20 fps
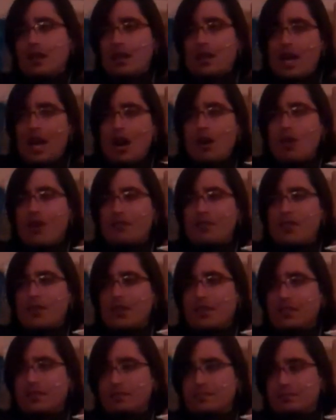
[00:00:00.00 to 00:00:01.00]

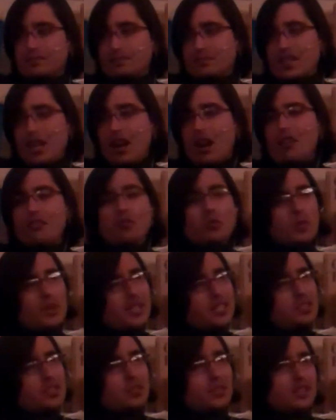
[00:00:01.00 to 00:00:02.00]
However we
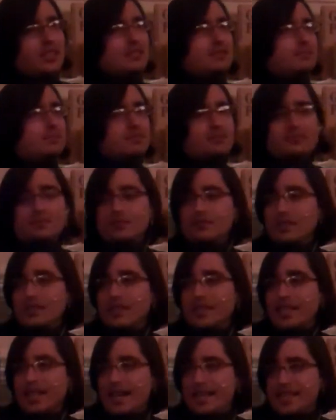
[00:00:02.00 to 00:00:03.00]
do it,
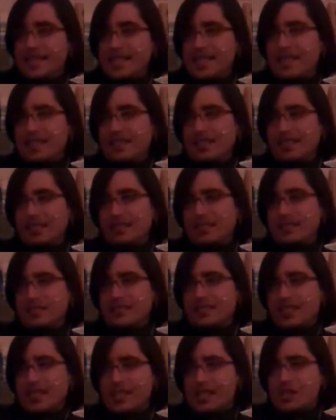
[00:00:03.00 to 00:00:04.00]
the
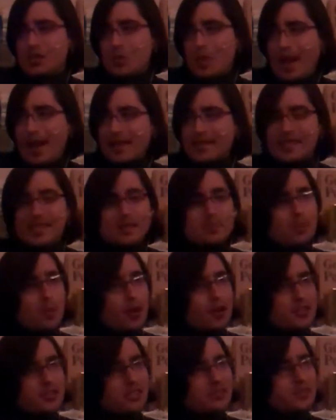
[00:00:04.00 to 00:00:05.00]
idea is to access
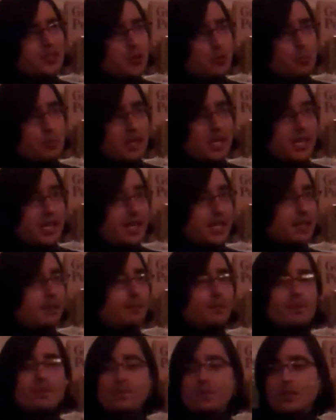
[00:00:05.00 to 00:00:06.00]
parts of your
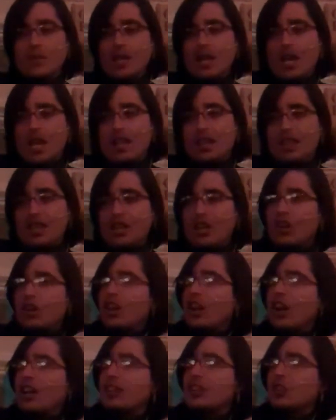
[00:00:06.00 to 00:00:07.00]
being that are
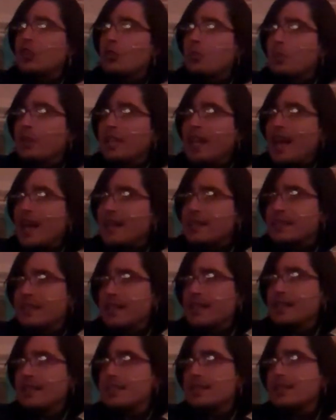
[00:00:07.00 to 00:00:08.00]
not normally
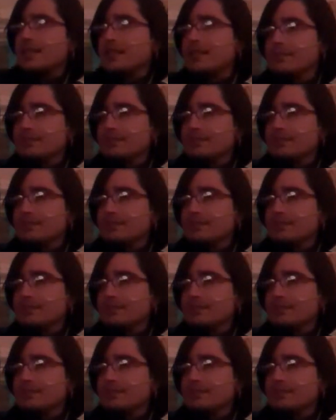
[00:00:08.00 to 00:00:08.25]
accessed.